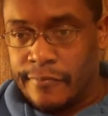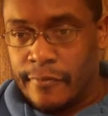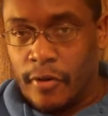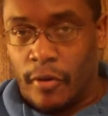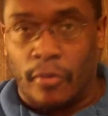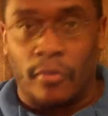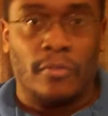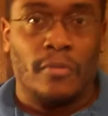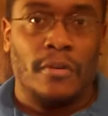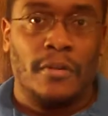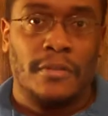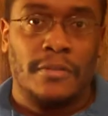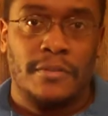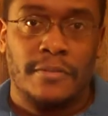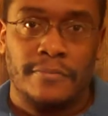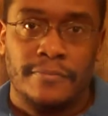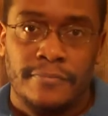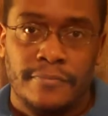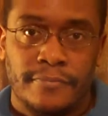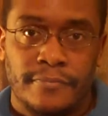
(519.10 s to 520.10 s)
whores.
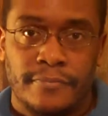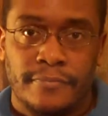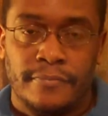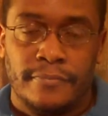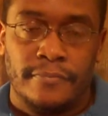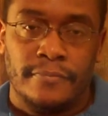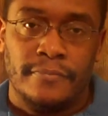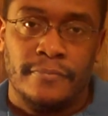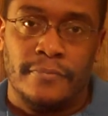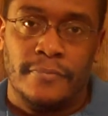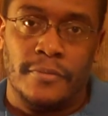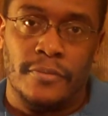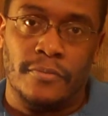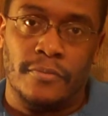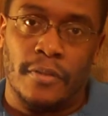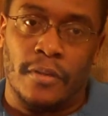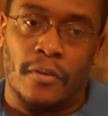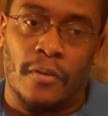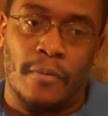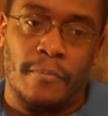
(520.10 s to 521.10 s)
You
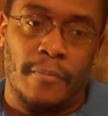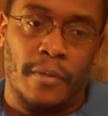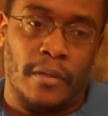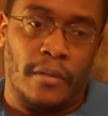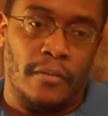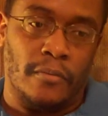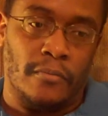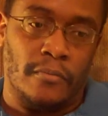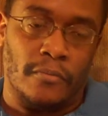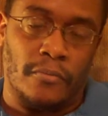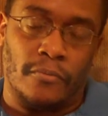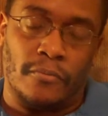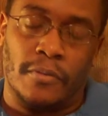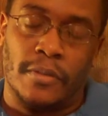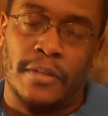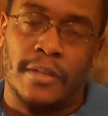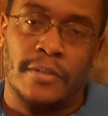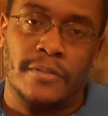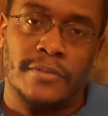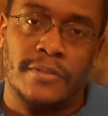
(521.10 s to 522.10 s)
know, I mean,
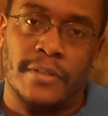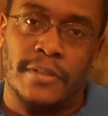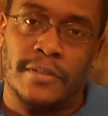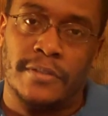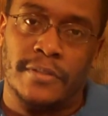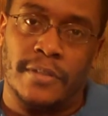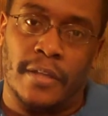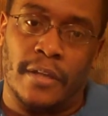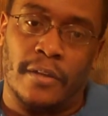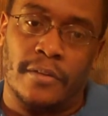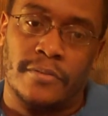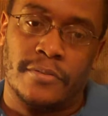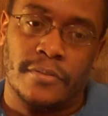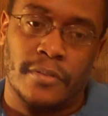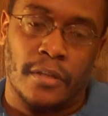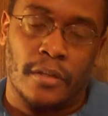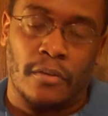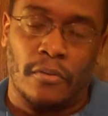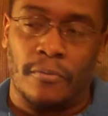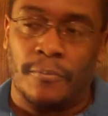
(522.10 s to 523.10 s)
what else is there?
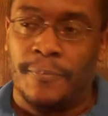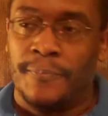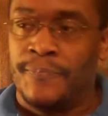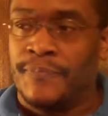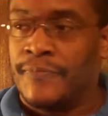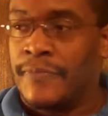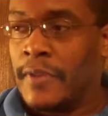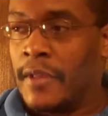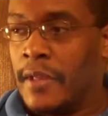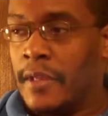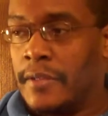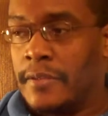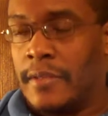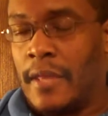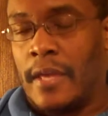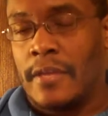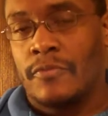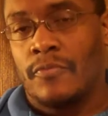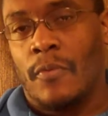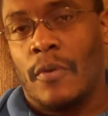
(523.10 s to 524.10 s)
So,
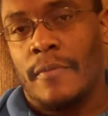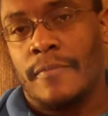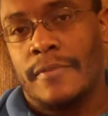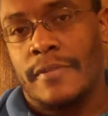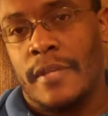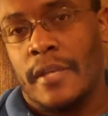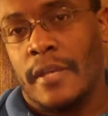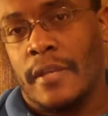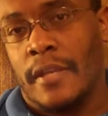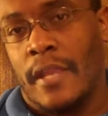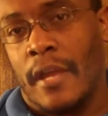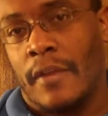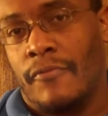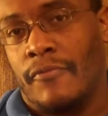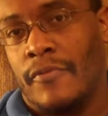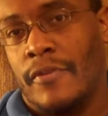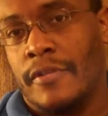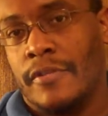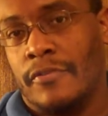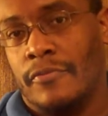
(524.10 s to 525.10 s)
that's what I'm saying. Like,
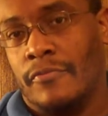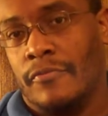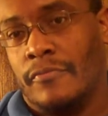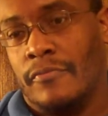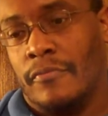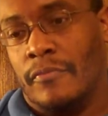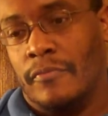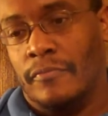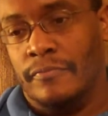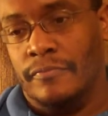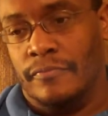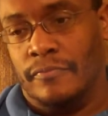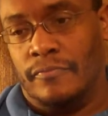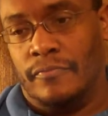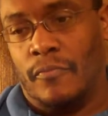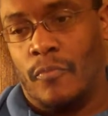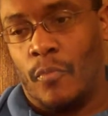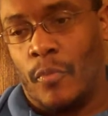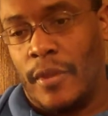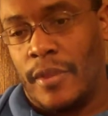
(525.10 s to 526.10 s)
for instance,
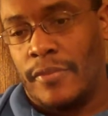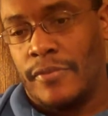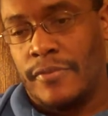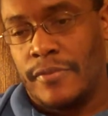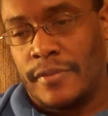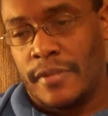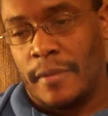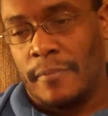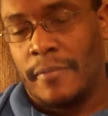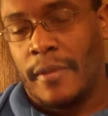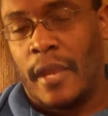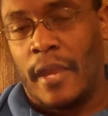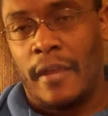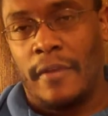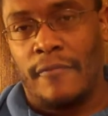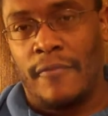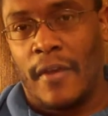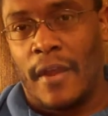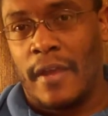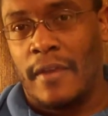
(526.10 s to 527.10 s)
with some game,
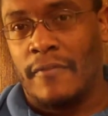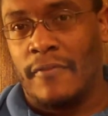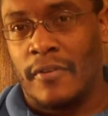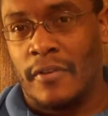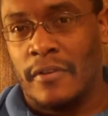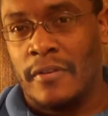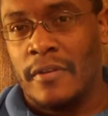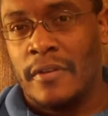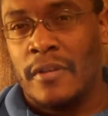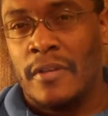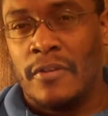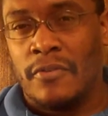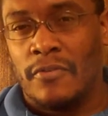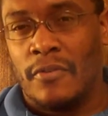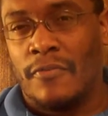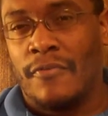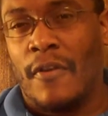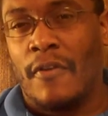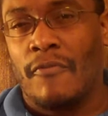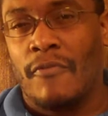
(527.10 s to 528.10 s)
if I ever, you
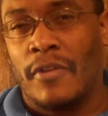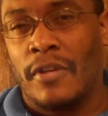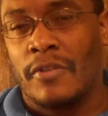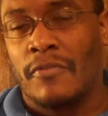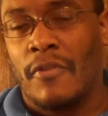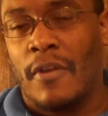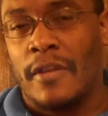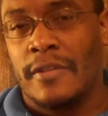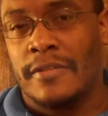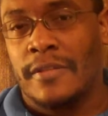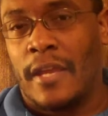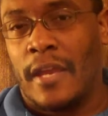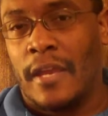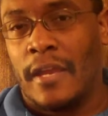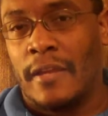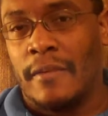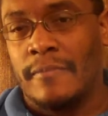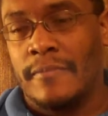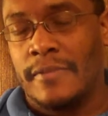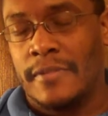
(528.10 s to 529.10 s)
know, if I run across
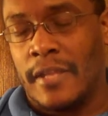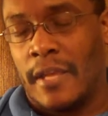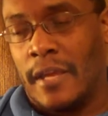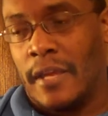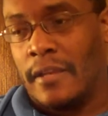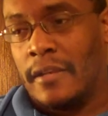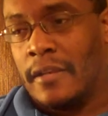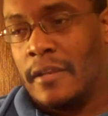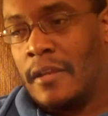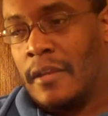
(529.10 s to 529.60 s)
games that